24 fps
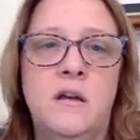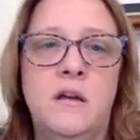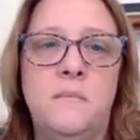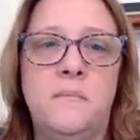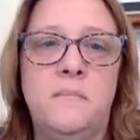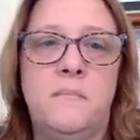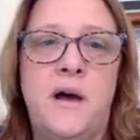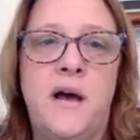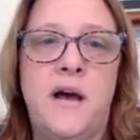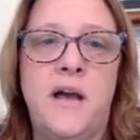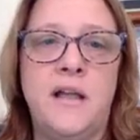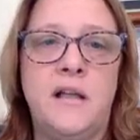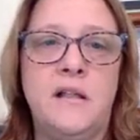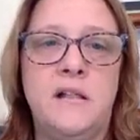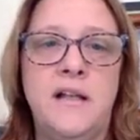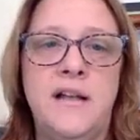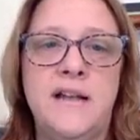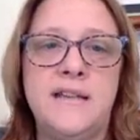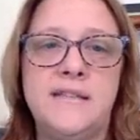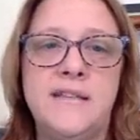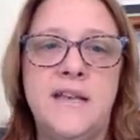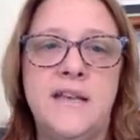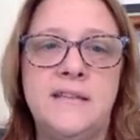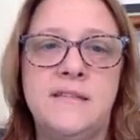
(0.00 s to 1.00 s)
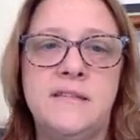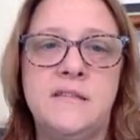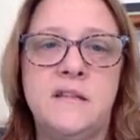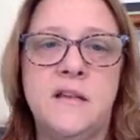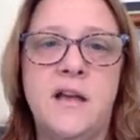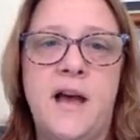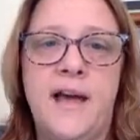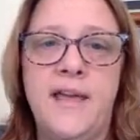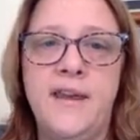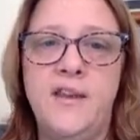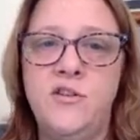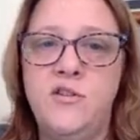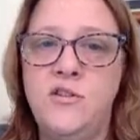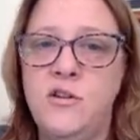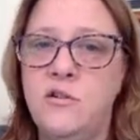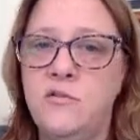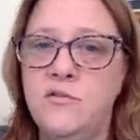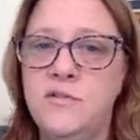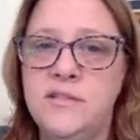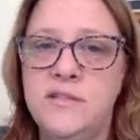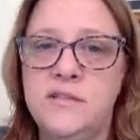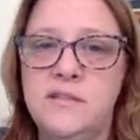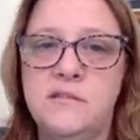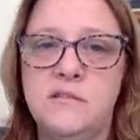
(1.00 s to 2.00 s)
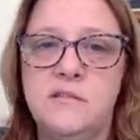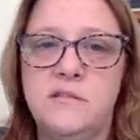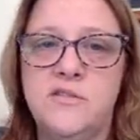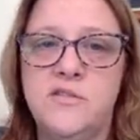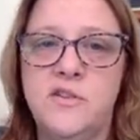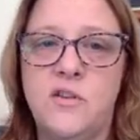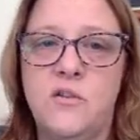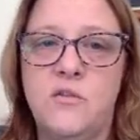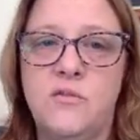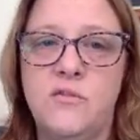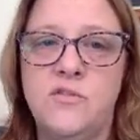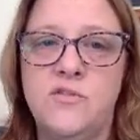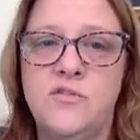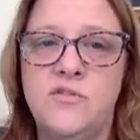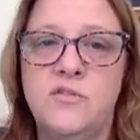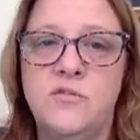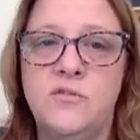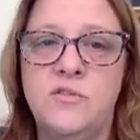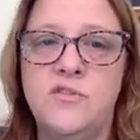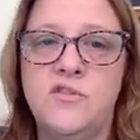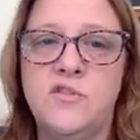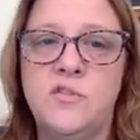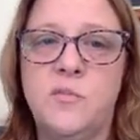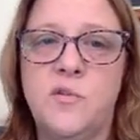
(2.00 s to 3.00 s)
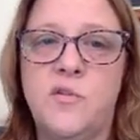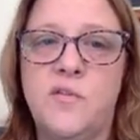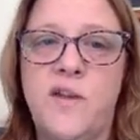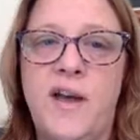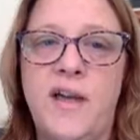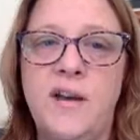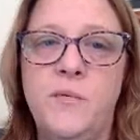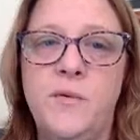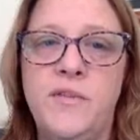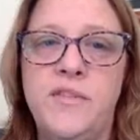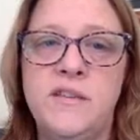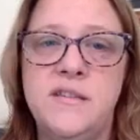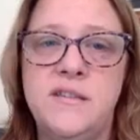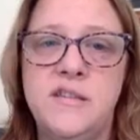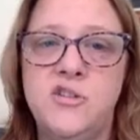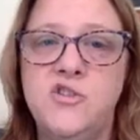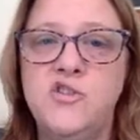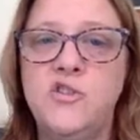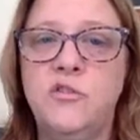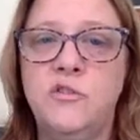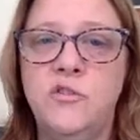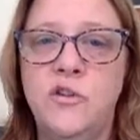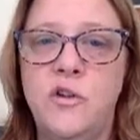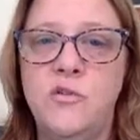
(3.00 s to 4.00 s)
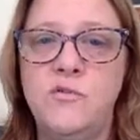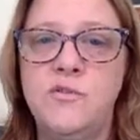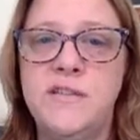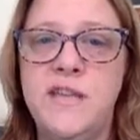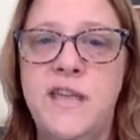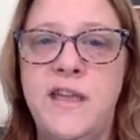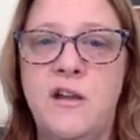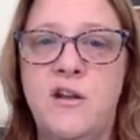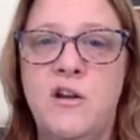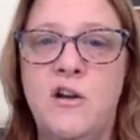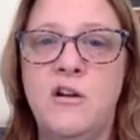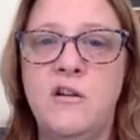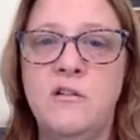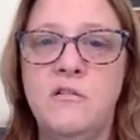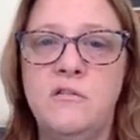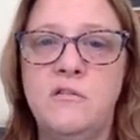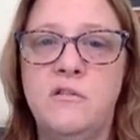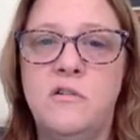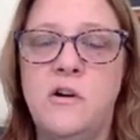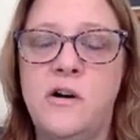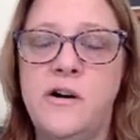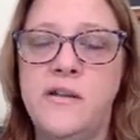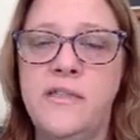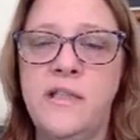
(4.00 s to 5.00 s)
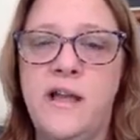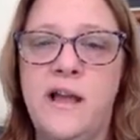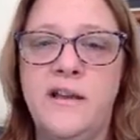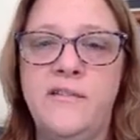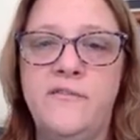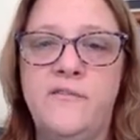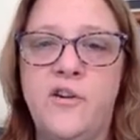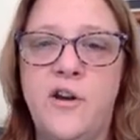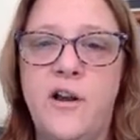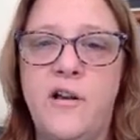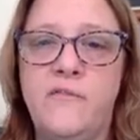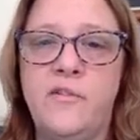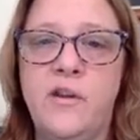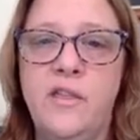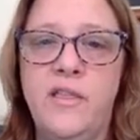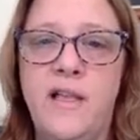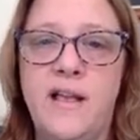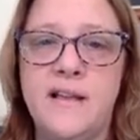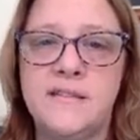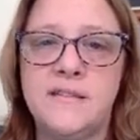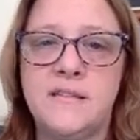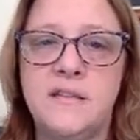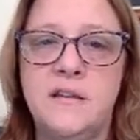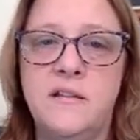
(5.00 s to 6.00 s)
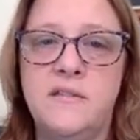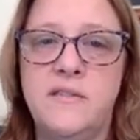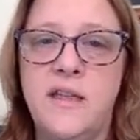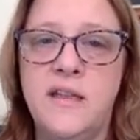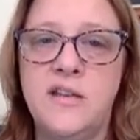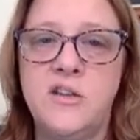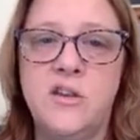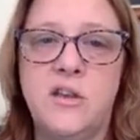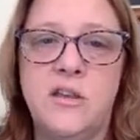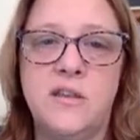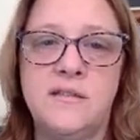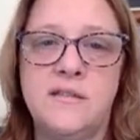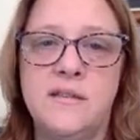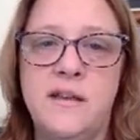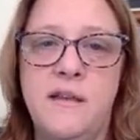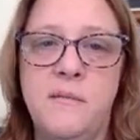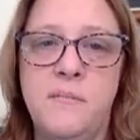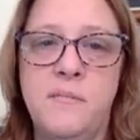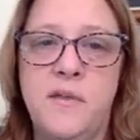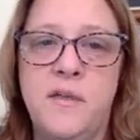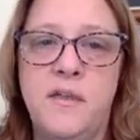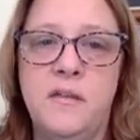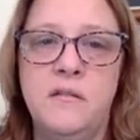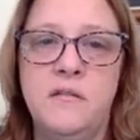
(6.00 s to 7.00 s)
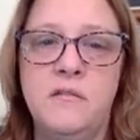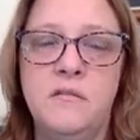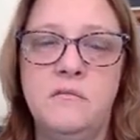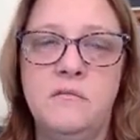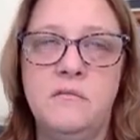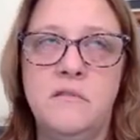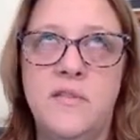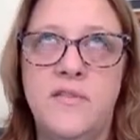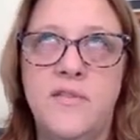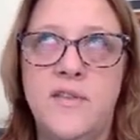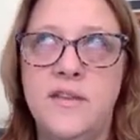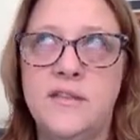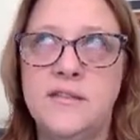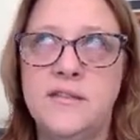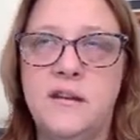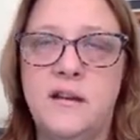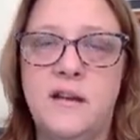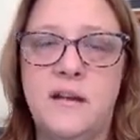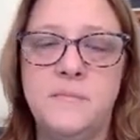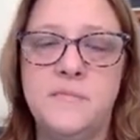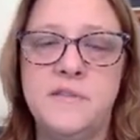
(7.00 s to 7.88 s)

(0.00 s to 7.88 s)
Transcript: My class has guided notes, so the students are provided with a digital note taker online for every lesson, and they can type in the things that I'm